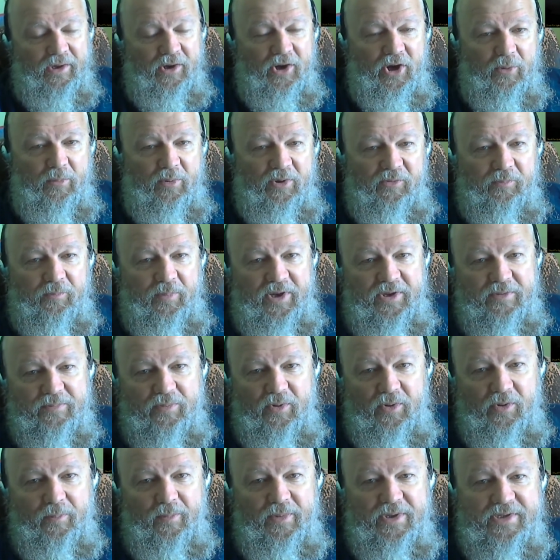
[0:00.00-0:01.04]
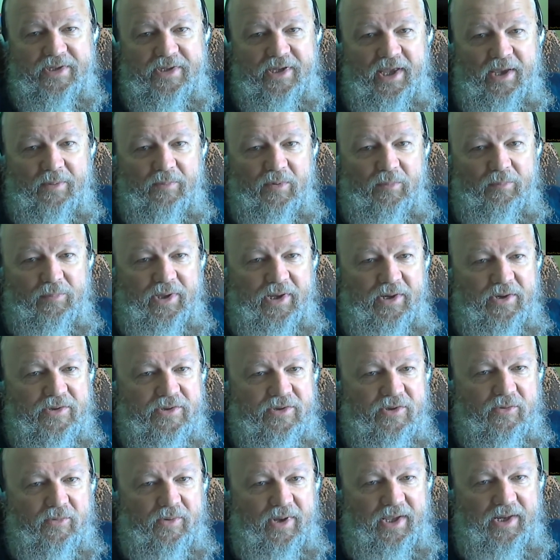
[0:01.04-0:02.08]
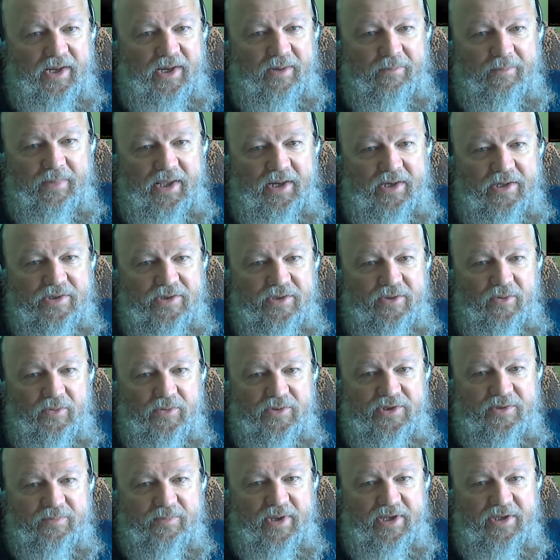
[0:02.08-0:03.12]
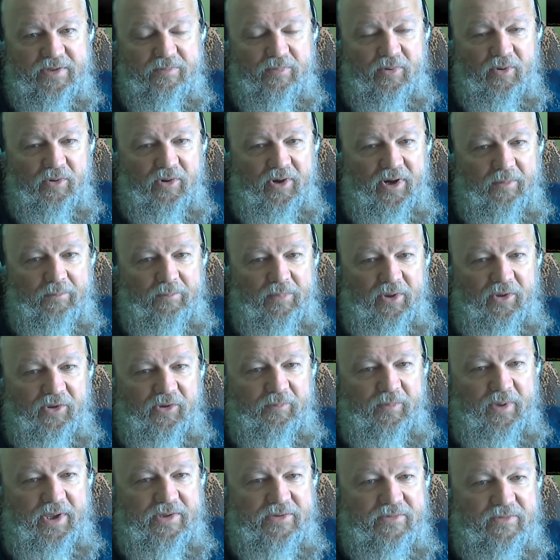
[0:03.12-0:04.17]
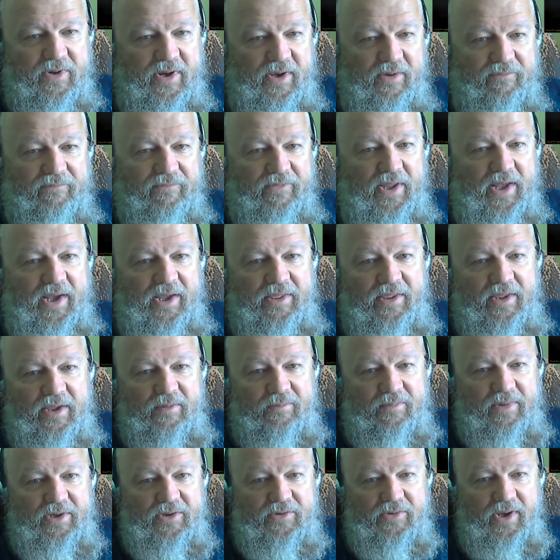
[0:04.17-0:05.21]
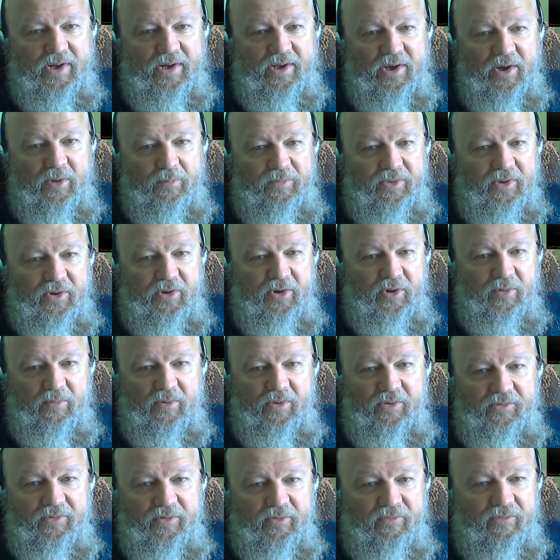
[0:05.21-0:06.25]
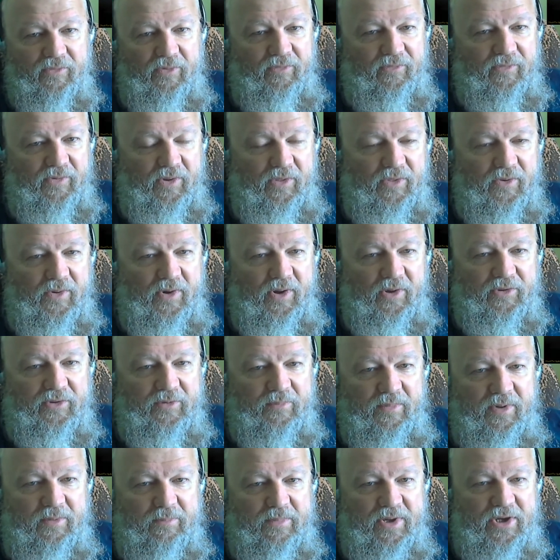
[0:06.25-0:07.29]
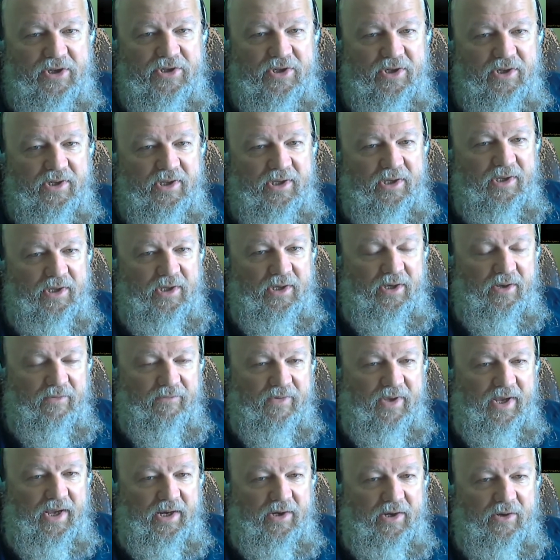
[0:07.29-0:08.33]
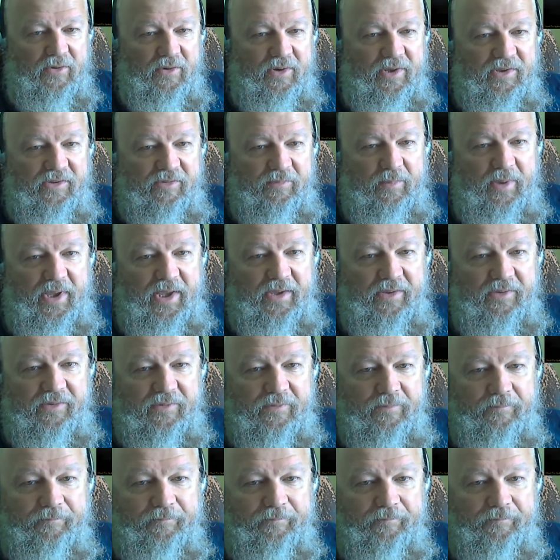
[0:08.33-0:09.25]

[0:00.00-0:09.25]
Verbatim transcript: Kerbal Space Program is a game where players create and manage their own space program, build spacecraft, fly them, and try to help the Kerbals to fulfill their ultimate mission of conquering space.